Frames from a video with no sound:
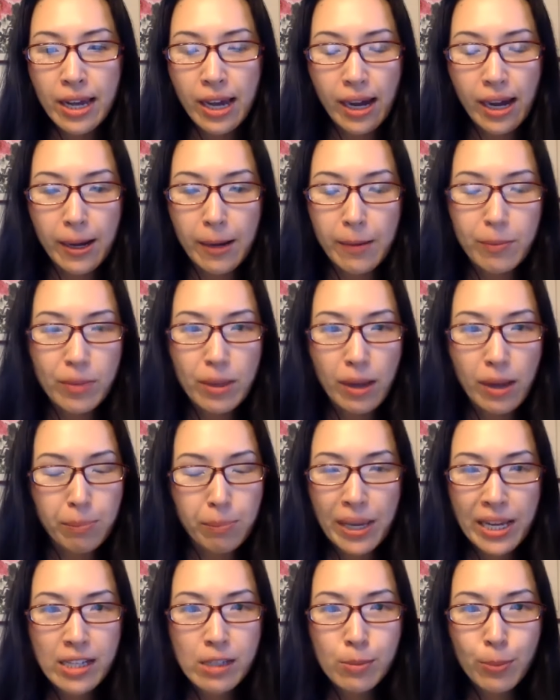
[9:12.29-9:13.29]
A
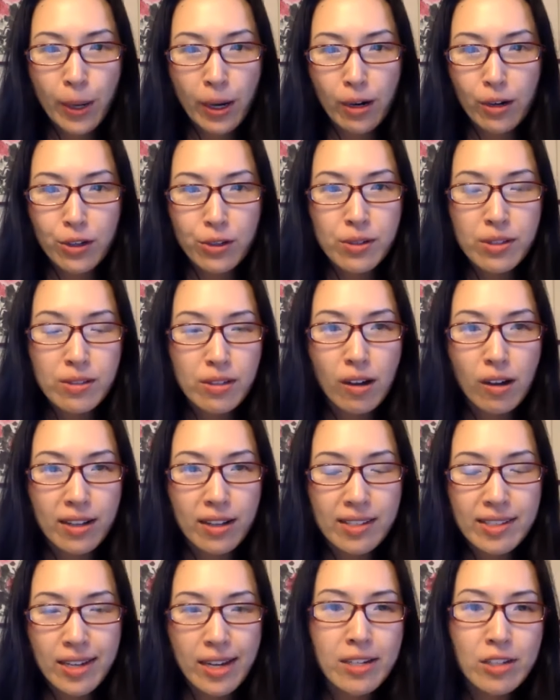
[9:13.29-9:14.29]
base pair used to
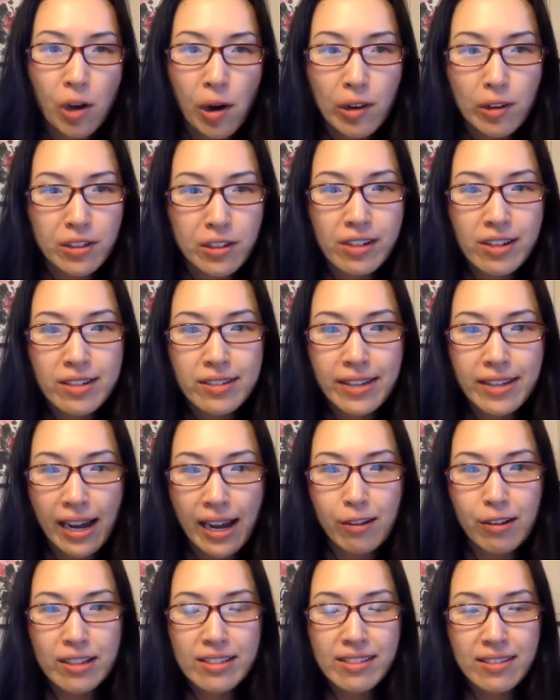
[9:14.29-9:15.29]
cost $10.
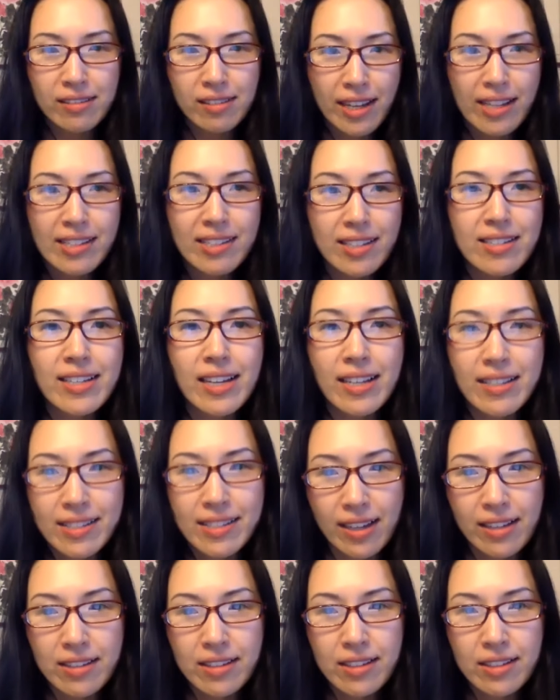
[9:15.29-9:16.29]
Now it's less than 10
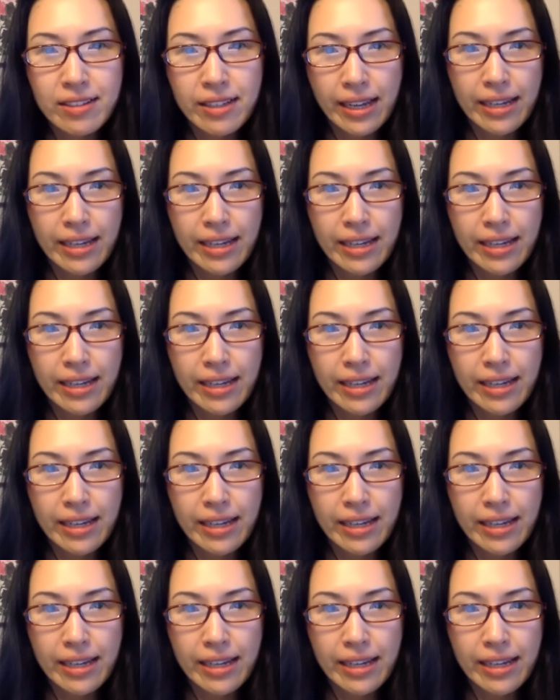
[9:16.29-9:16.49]
cents.